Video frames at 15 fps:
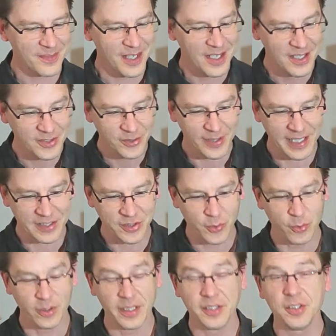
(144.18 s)
So that's cool,
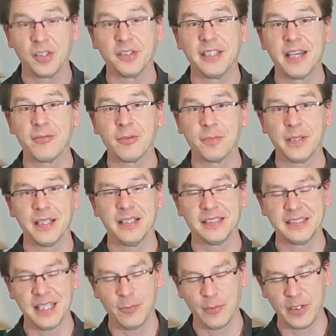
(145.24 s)
and you'll never play the
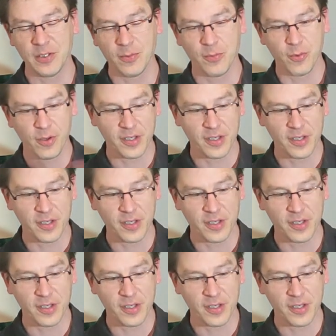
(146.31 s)
same window board